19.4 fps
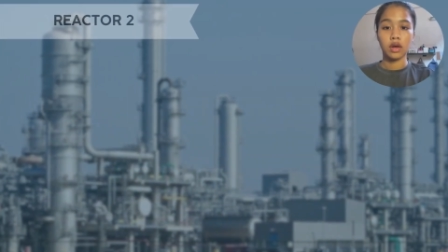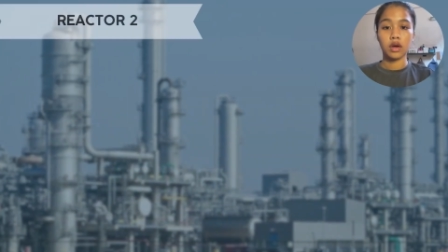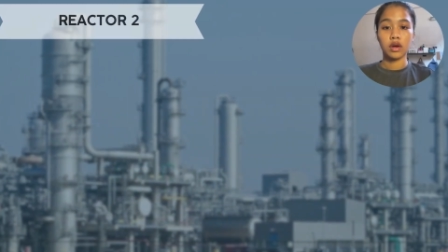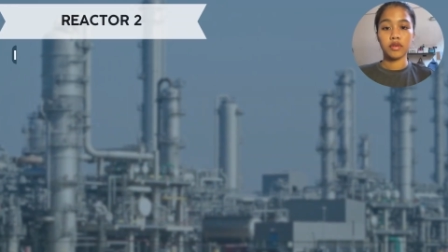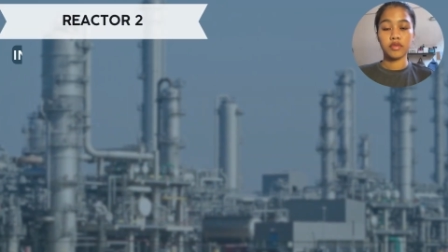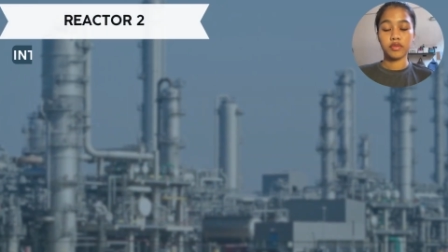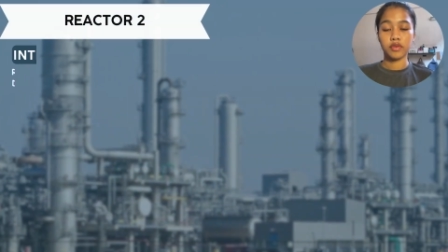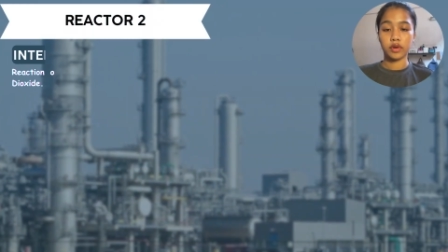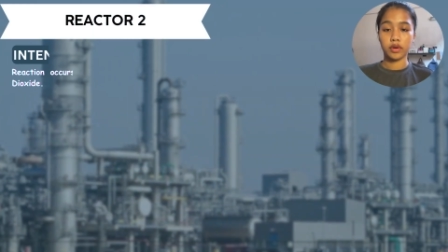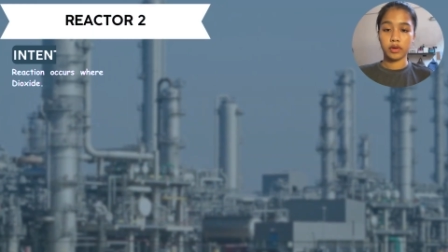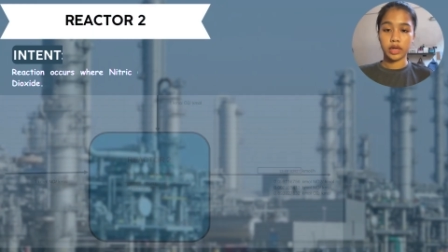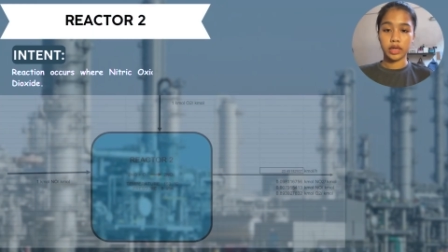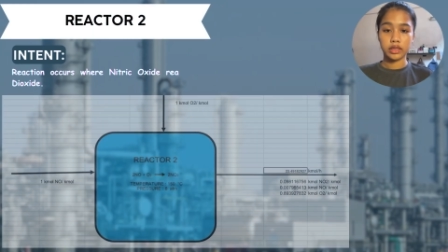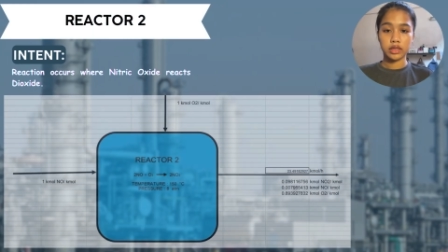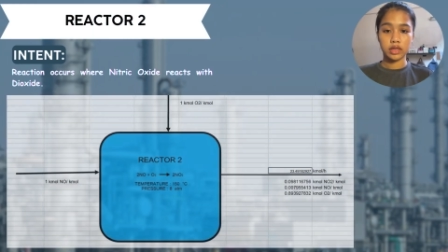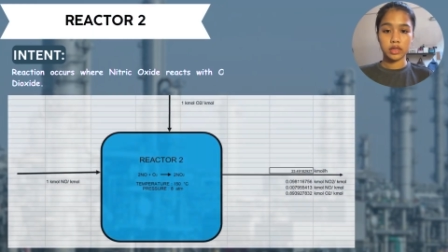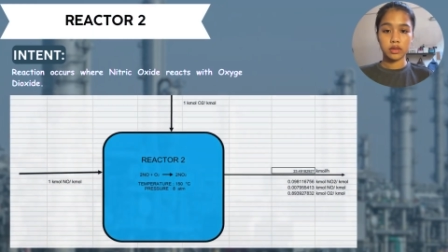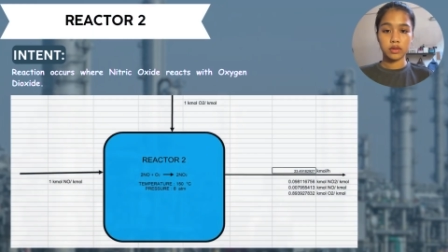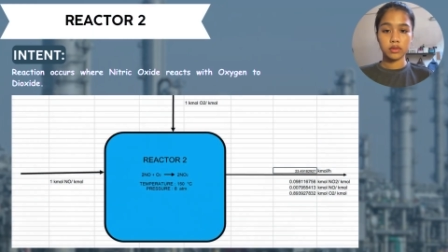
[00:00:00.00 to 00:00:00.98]
For
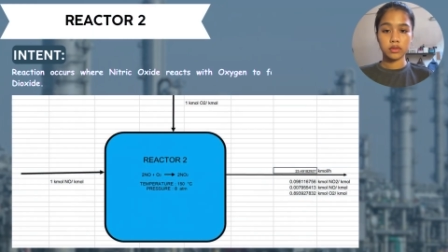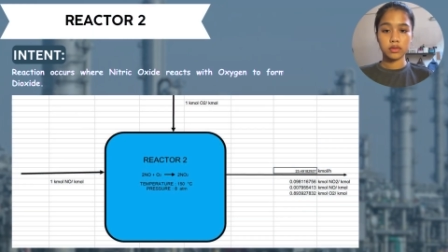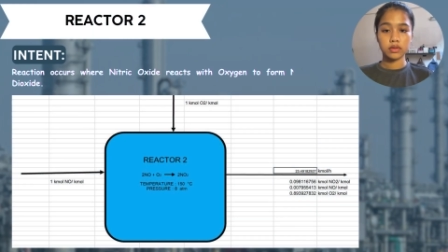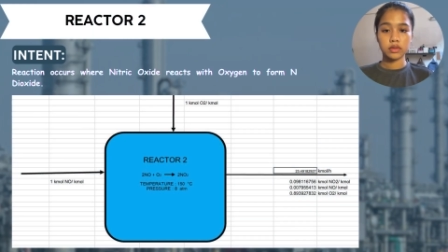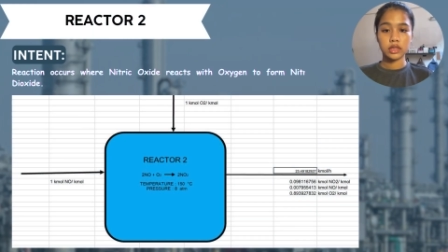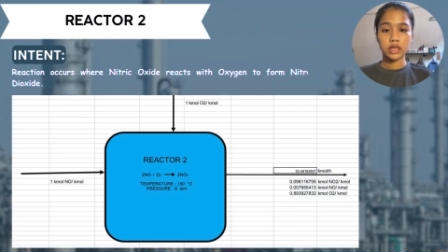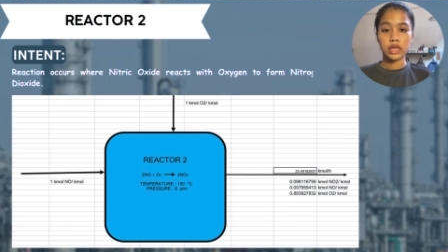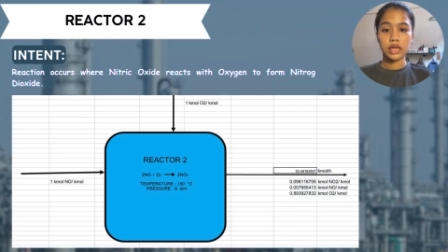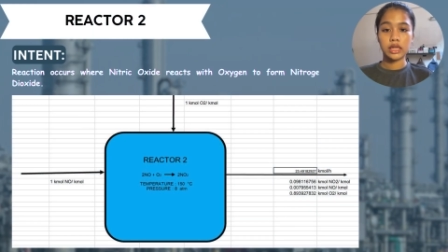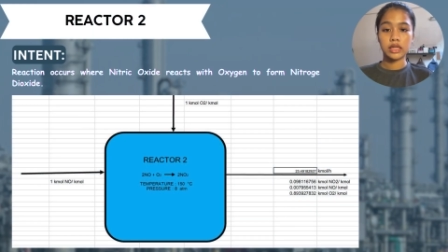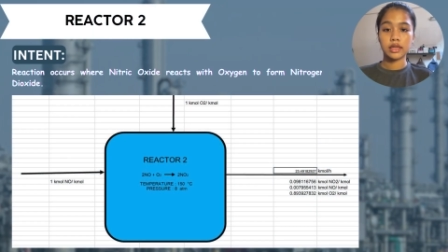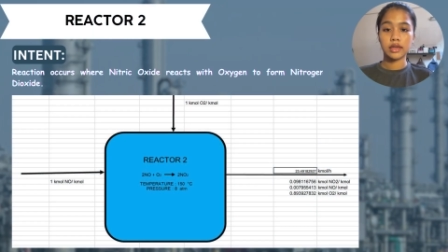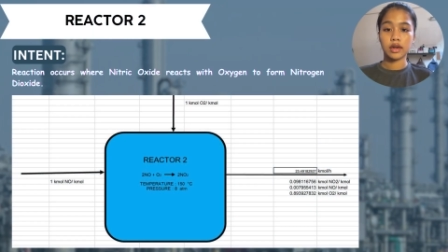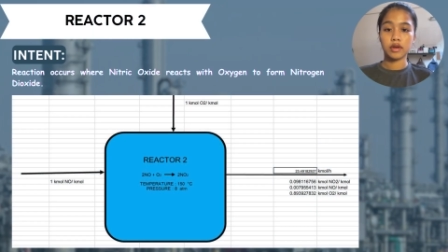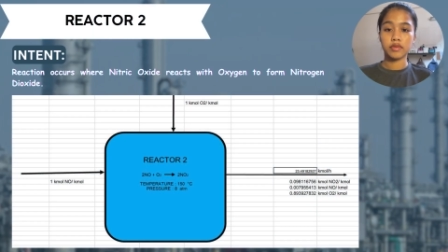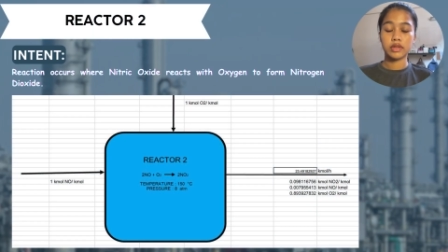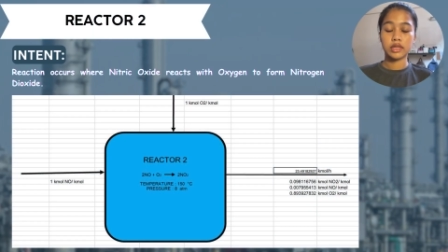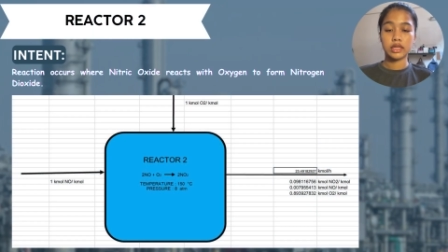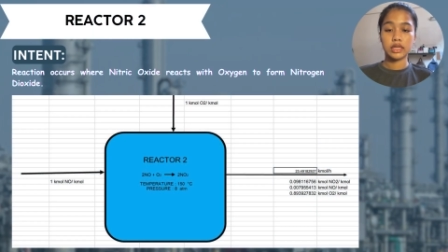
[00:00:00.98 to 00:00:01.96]
reactor 2, the intent
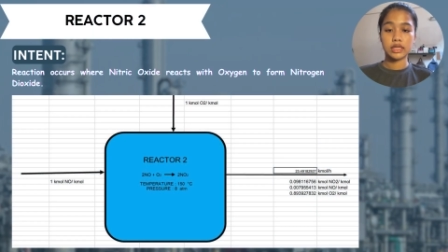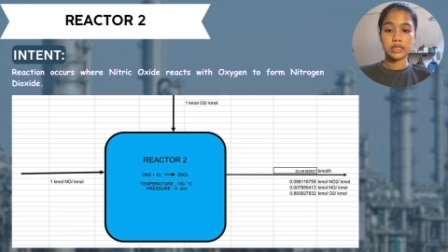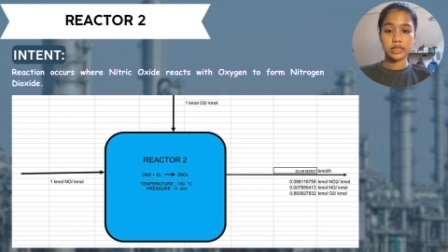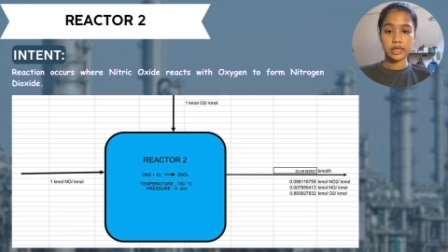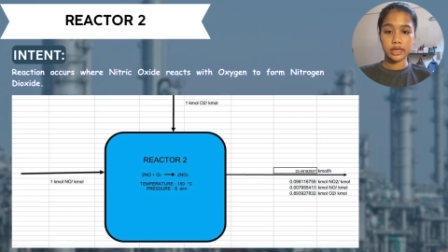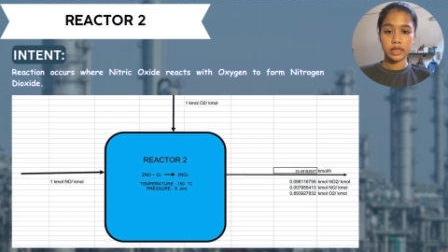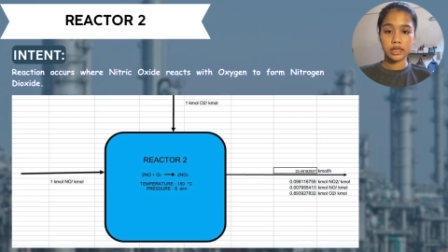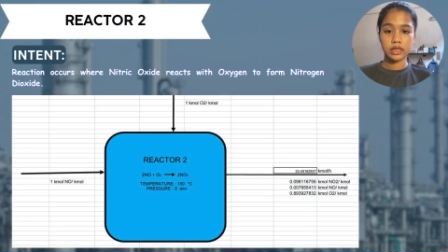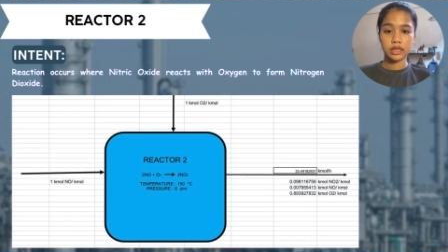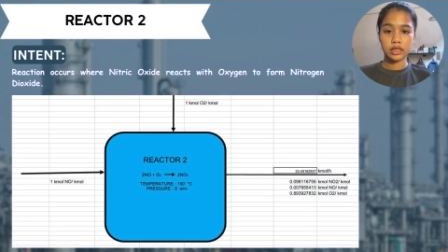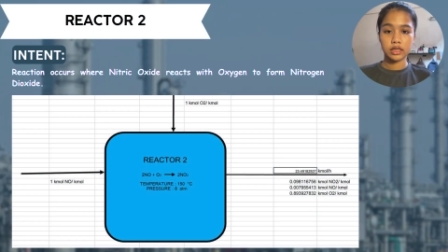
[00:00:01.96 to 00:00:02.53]
of the design